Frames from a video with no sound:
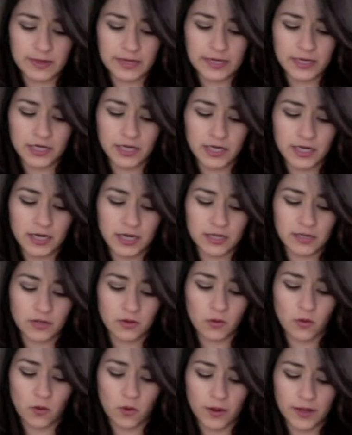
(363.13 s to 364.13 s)
butter and
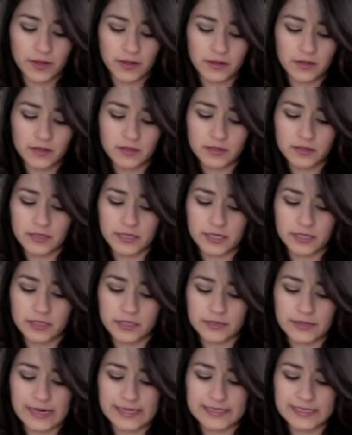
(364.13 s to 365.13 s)
the oil in
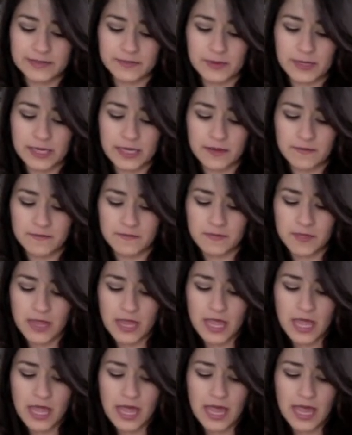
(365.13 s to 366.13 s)
your recipe,
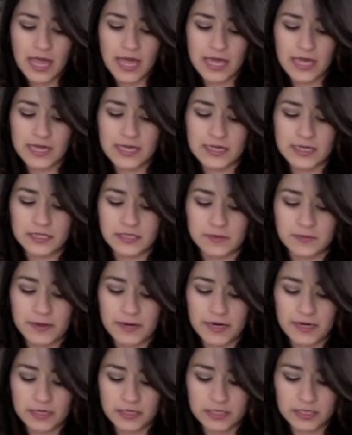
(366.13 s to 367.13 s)
and
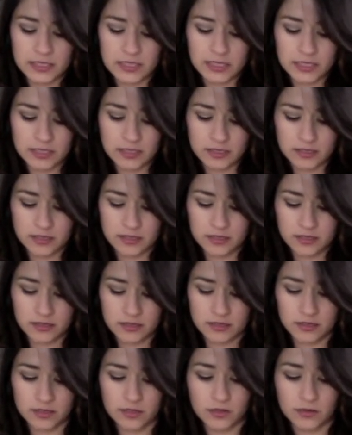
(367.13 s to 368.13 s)
apparently
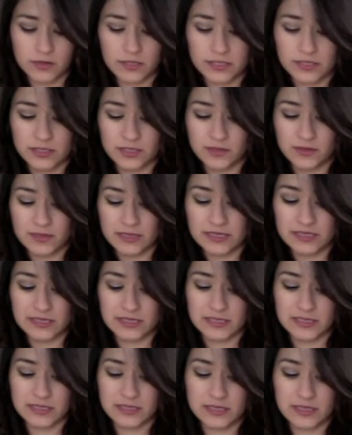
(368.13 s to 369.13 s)
you can do
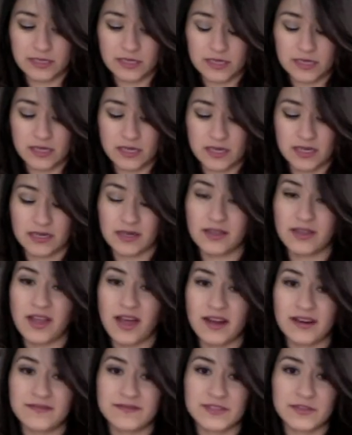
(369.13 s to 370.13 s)
this in a
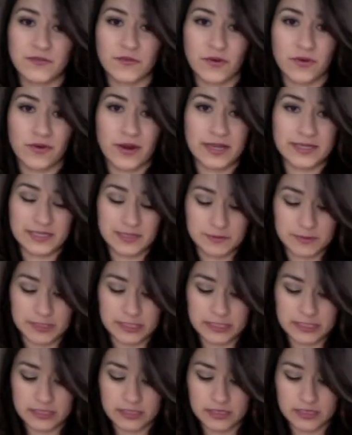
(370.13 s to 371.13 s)
lot of different
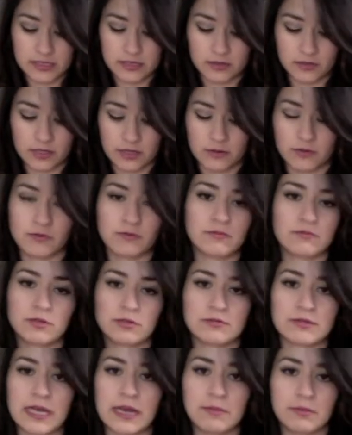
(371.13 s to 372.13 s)
recipes. You can
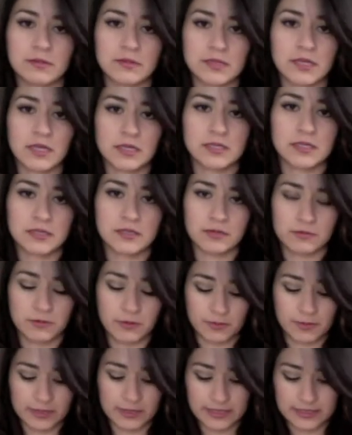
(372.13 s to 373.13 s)
use applesauce to
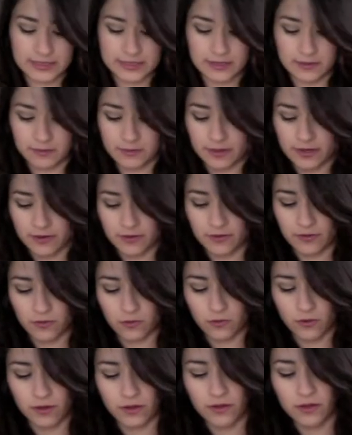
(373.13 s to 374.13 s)
replace the butter and
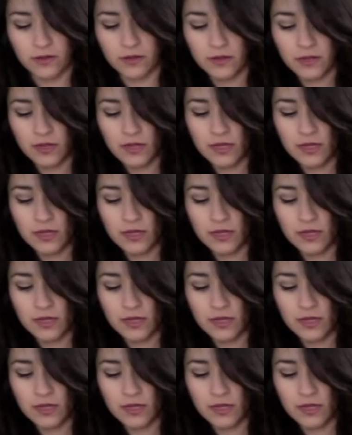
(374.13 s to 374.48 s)
the oil.